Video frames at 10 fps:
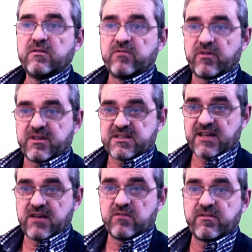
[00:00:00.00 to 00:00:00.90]
for the
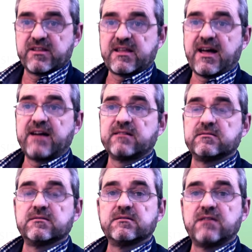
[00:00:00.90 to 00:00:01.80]
sign of that
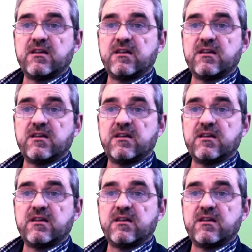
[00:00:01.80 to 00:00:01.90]
angle